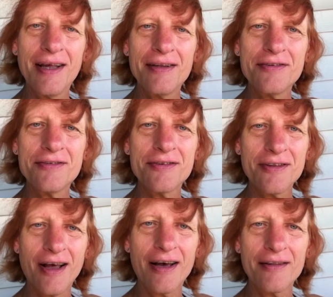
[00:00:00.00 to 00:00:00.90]
It's
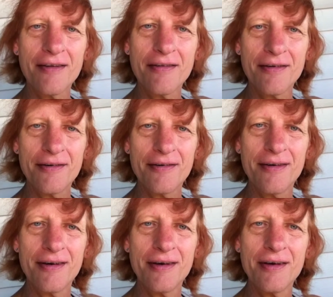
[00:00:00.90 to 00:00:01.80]
July the 3rd,
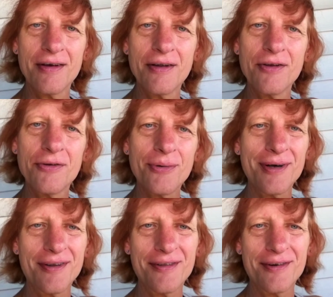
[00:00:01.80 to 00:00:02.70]

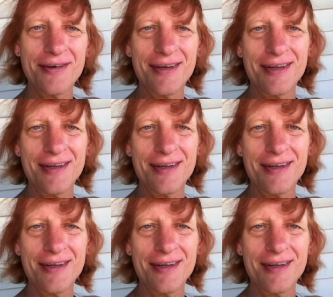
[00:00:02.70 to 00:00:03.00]
2013.